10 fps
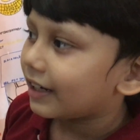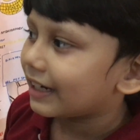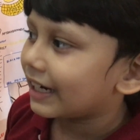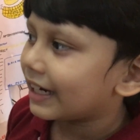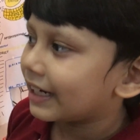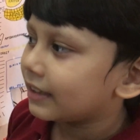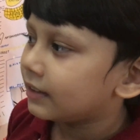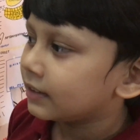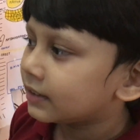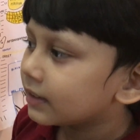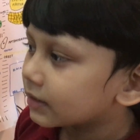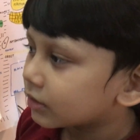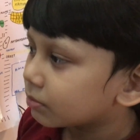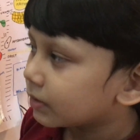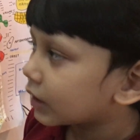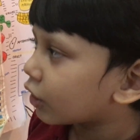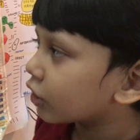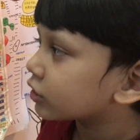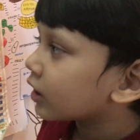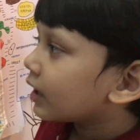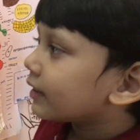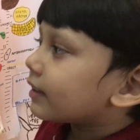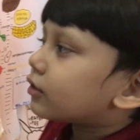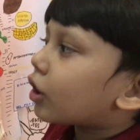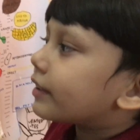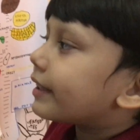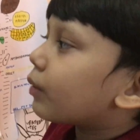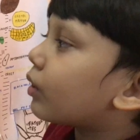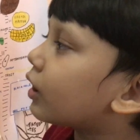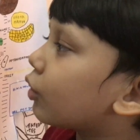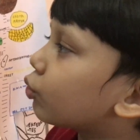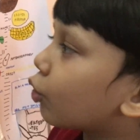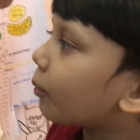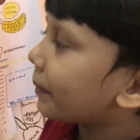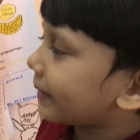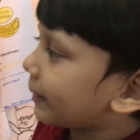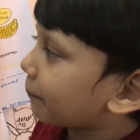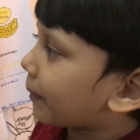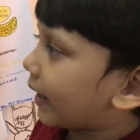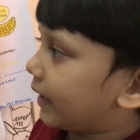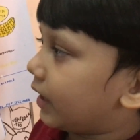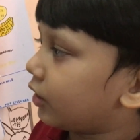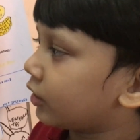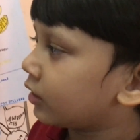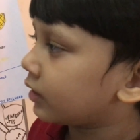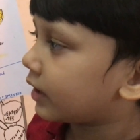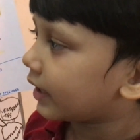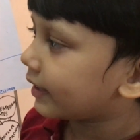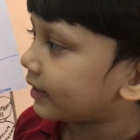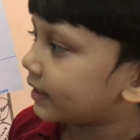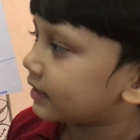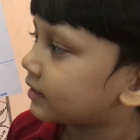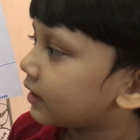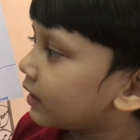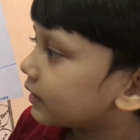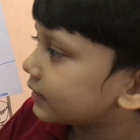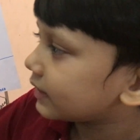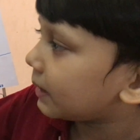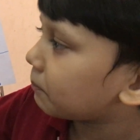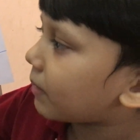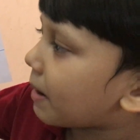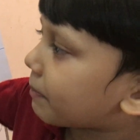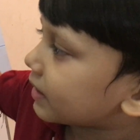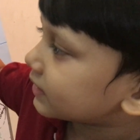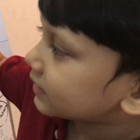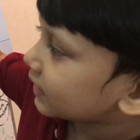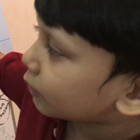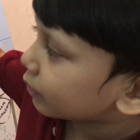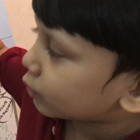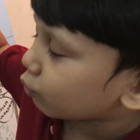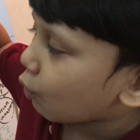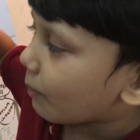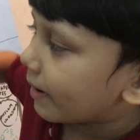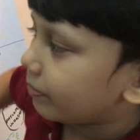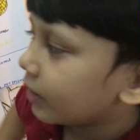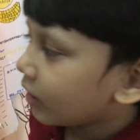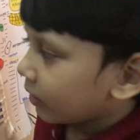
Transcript: And this is because they thought they were a Roman Empire, and hence this empire part stick with Roman.